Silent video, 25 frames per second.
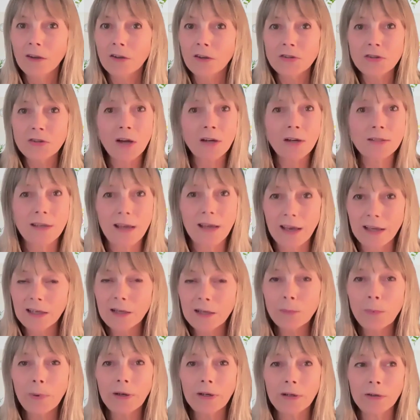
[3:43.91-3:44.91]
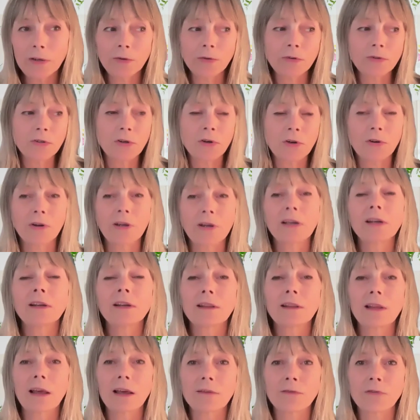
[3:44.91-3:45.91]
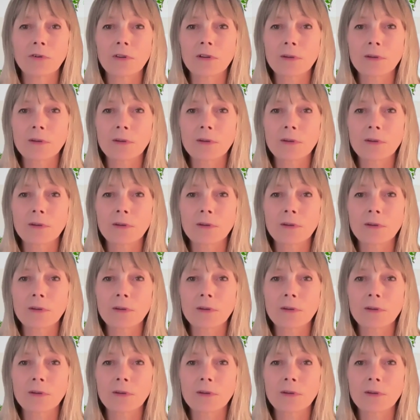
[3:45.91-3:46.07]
You talk to anybody who's created that for